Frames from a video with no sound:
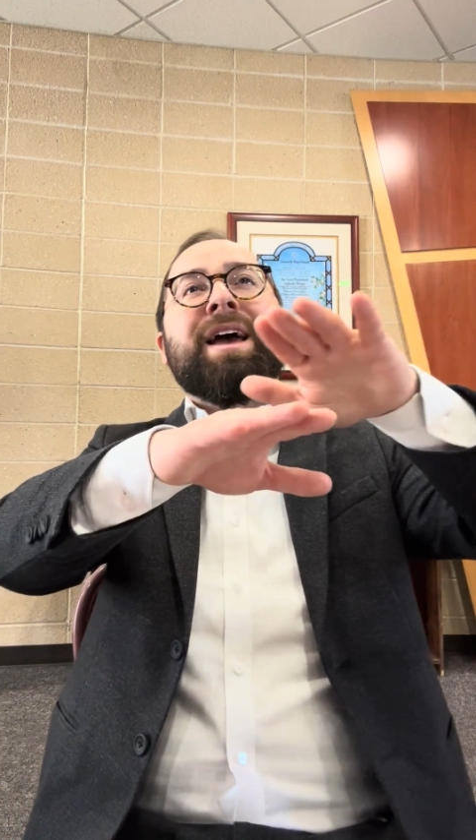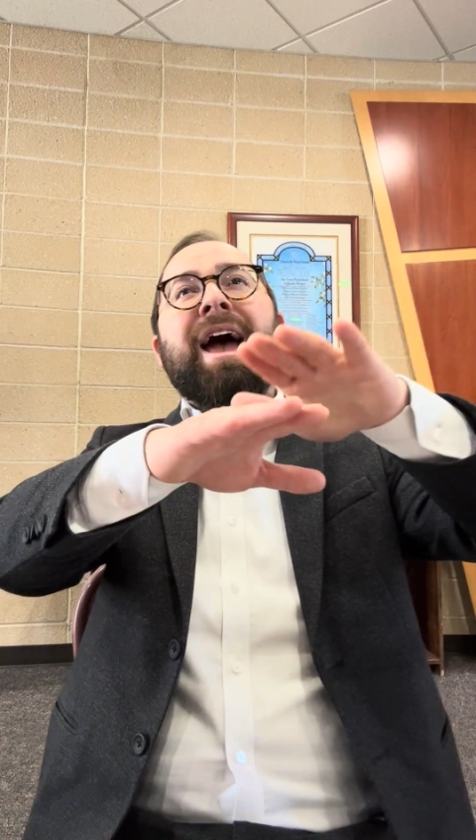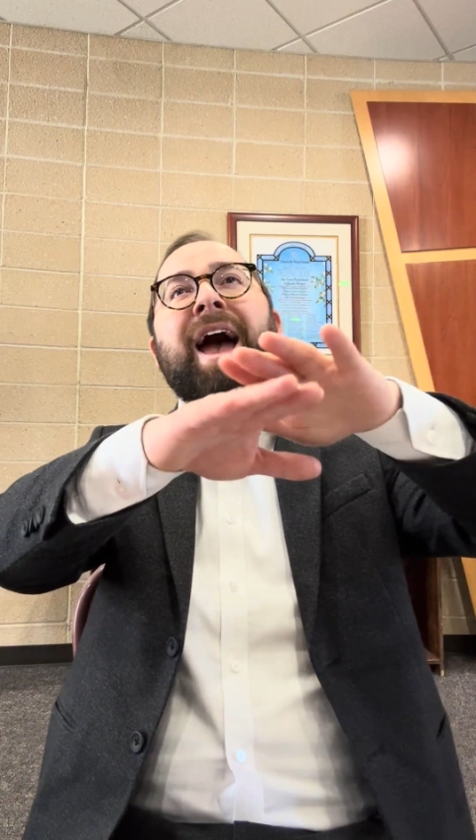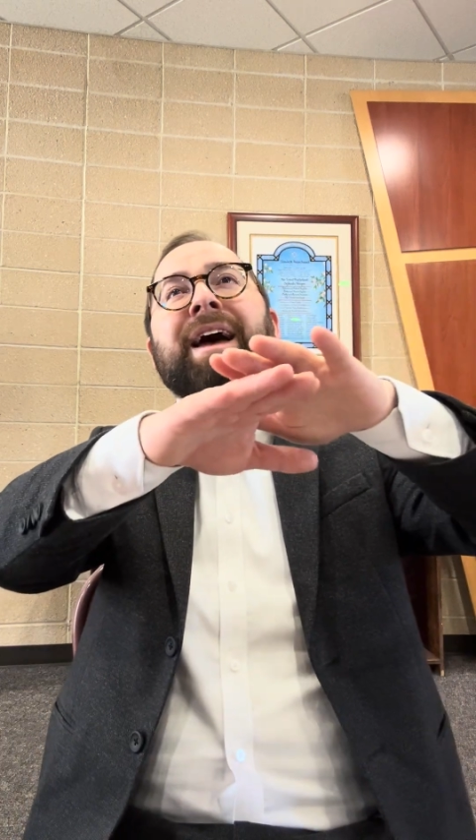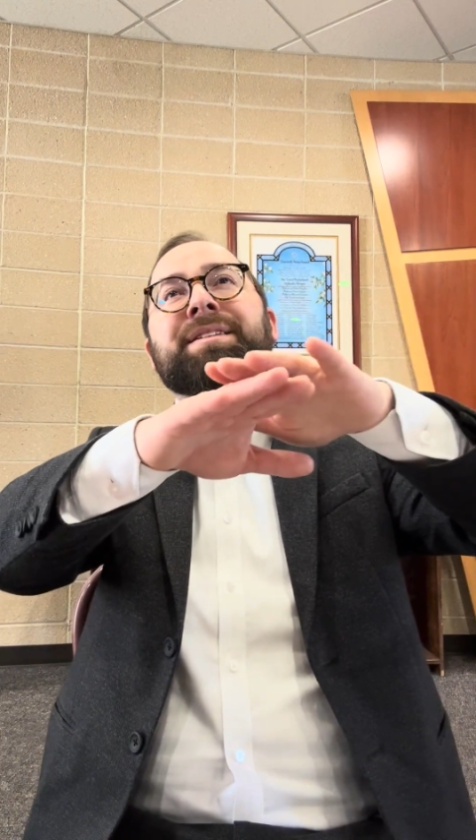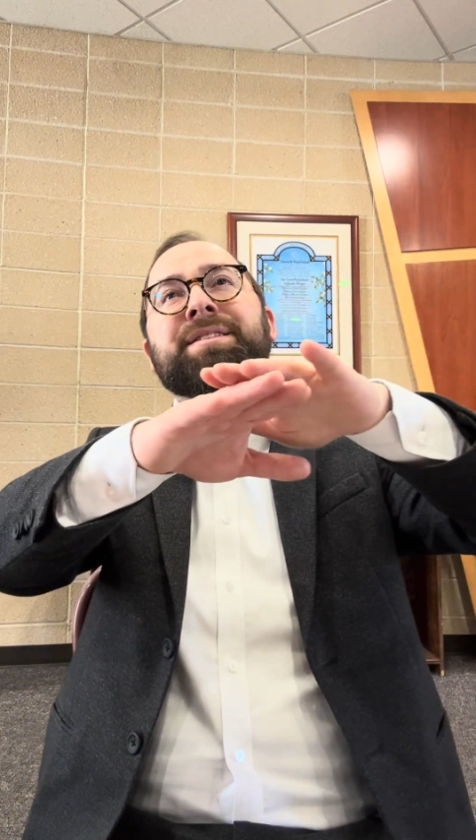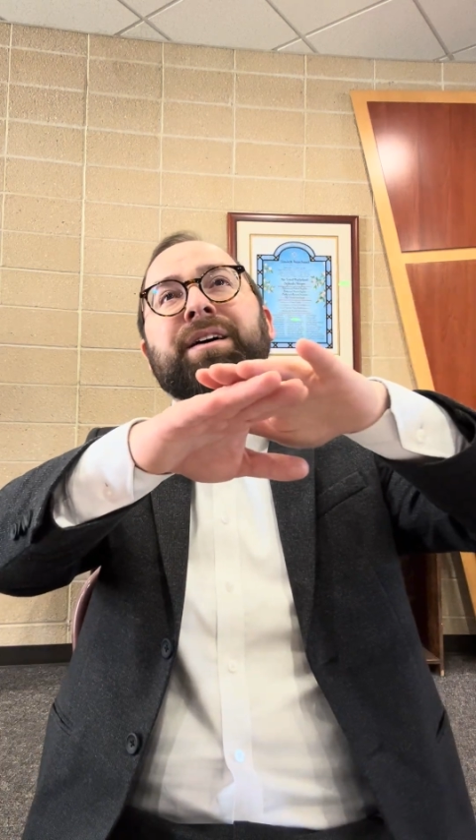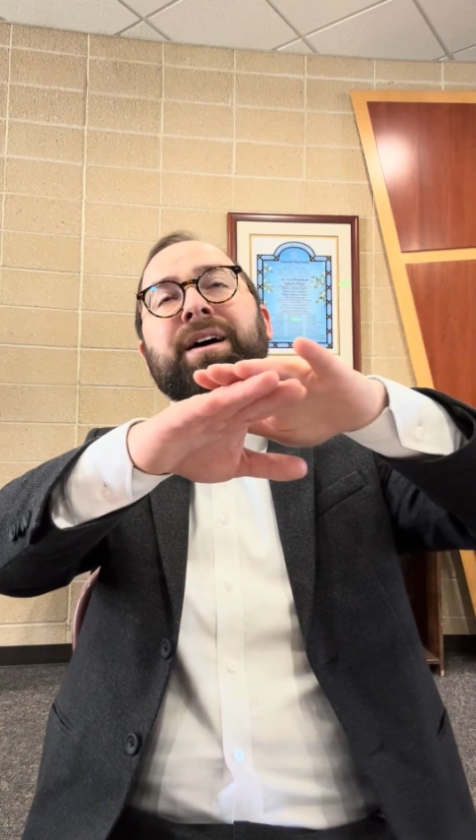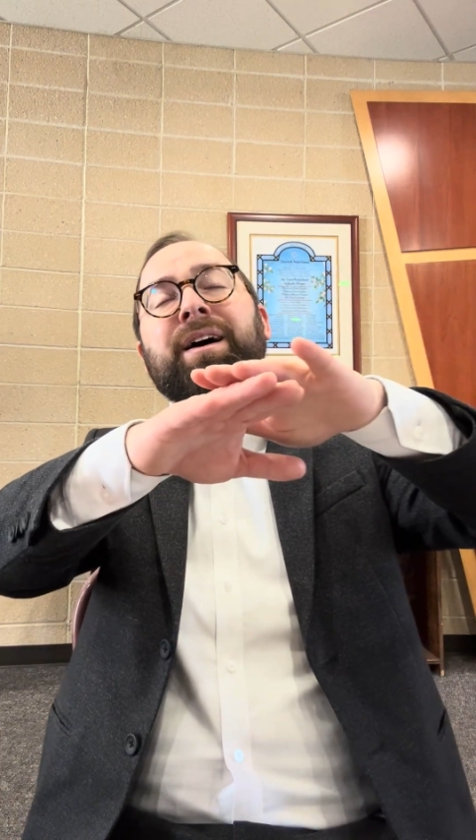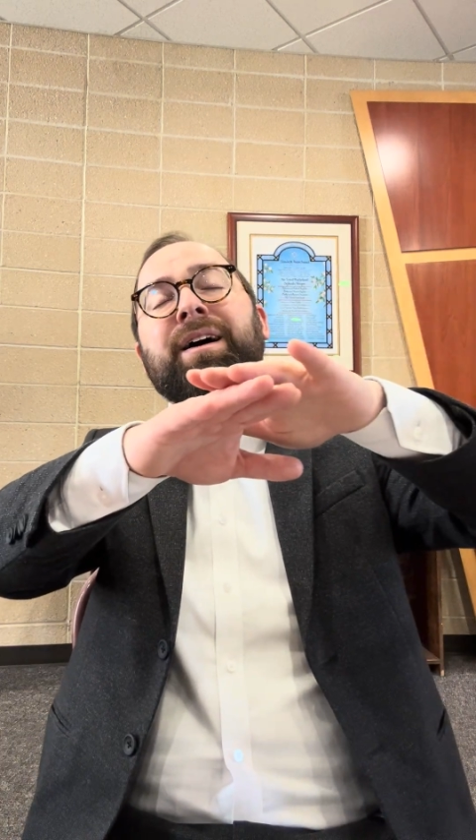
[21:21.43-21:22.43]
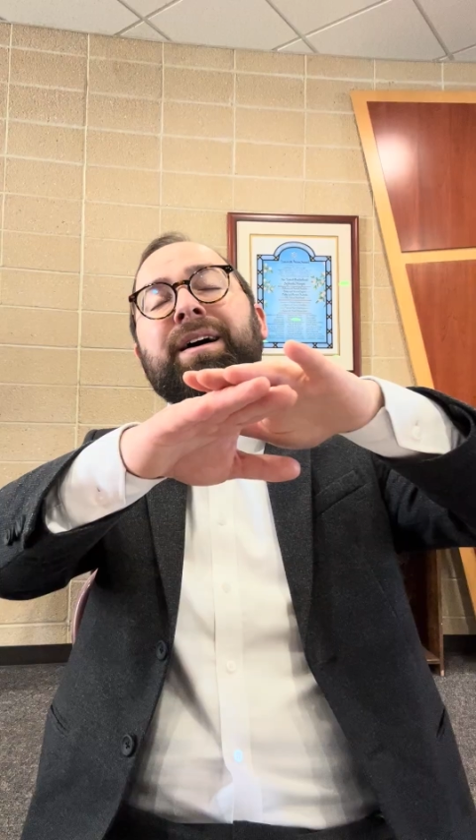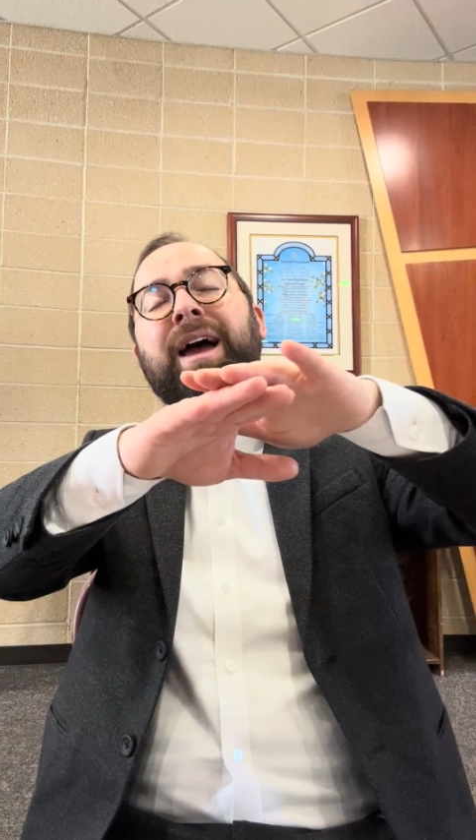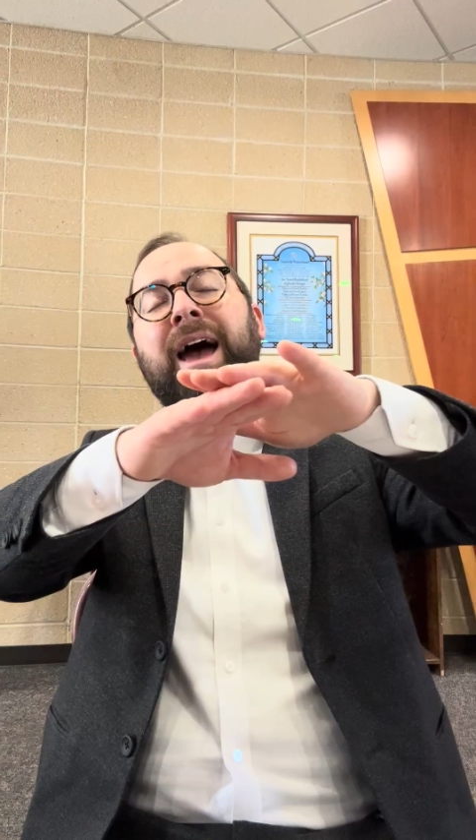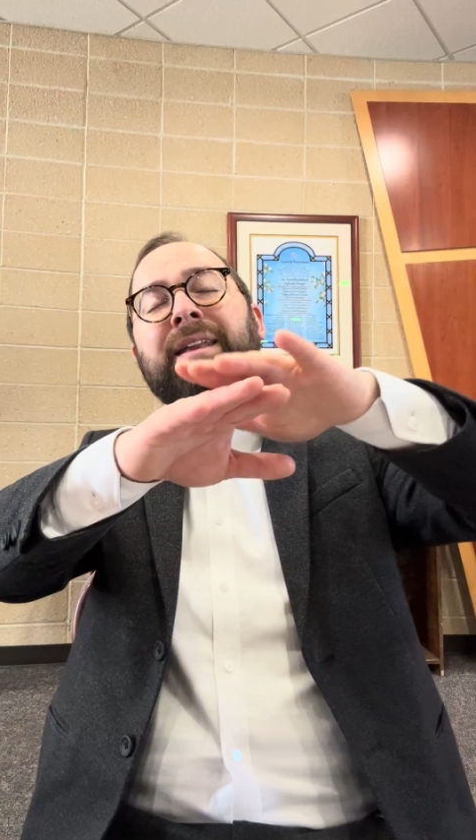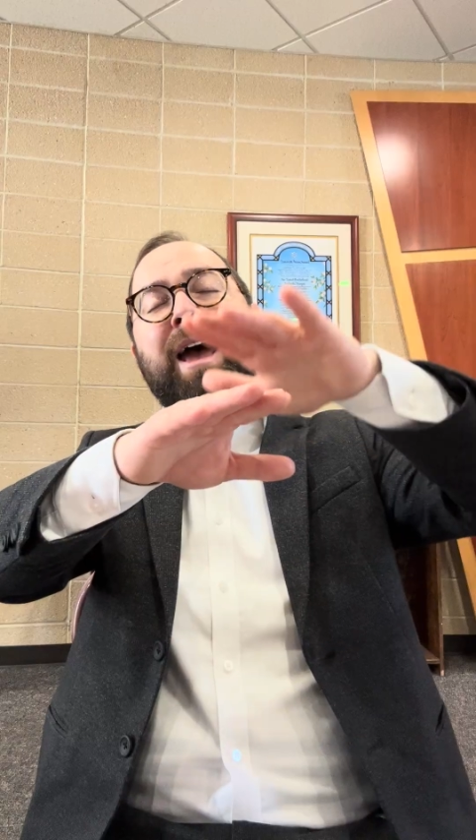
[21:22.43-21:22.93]
and
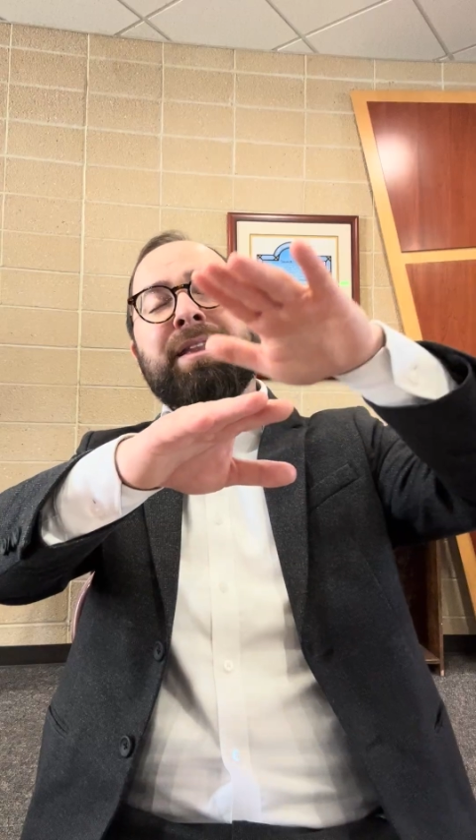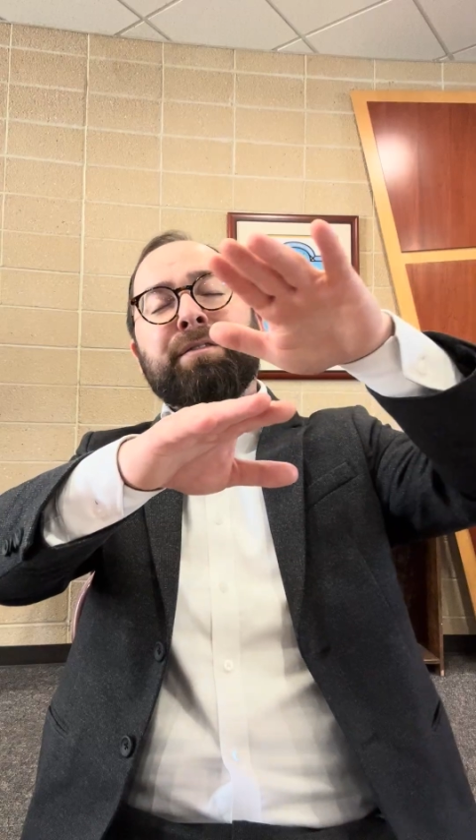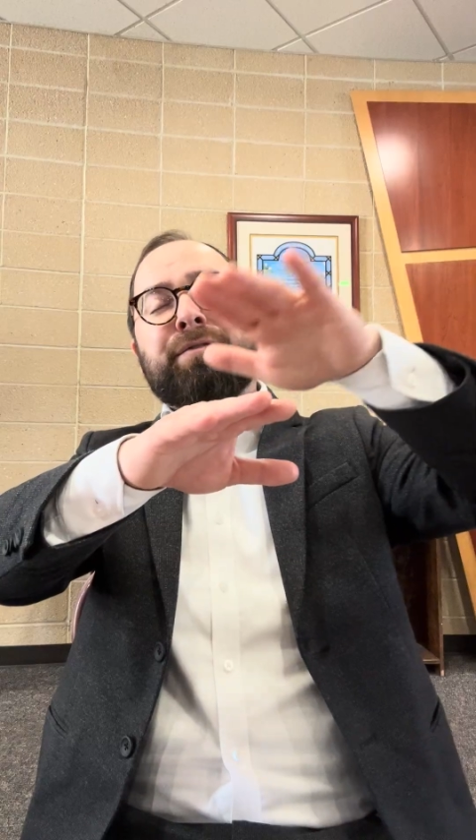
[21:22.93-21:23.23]
the